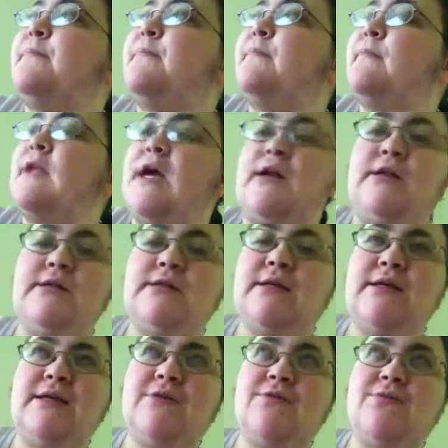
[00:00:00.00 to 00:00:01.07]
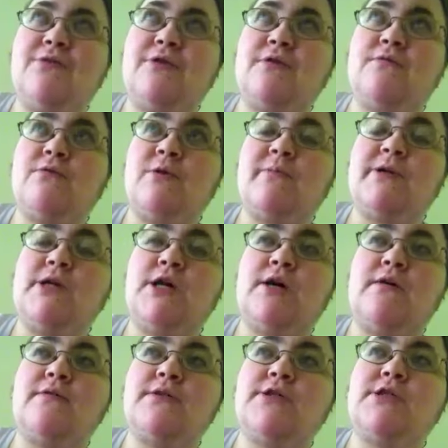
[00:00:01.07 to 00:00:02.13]
I just think the
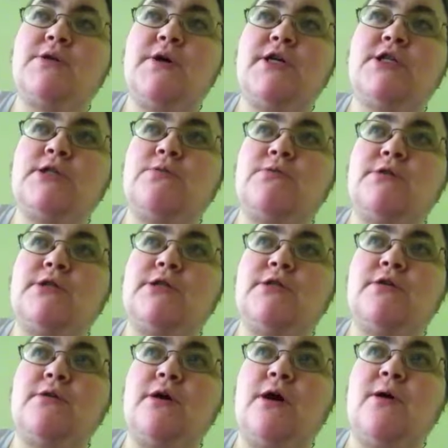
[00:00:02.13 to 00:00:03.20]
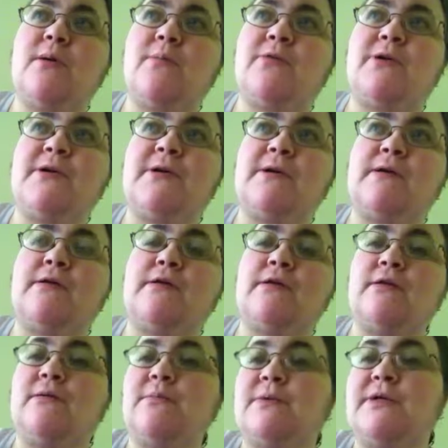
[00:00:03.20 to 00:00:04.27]
Romanov situation was just so heartbreaking,
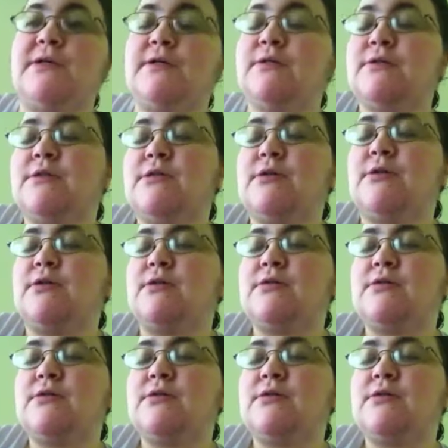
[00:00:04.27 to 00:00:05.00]
though, but, ugh.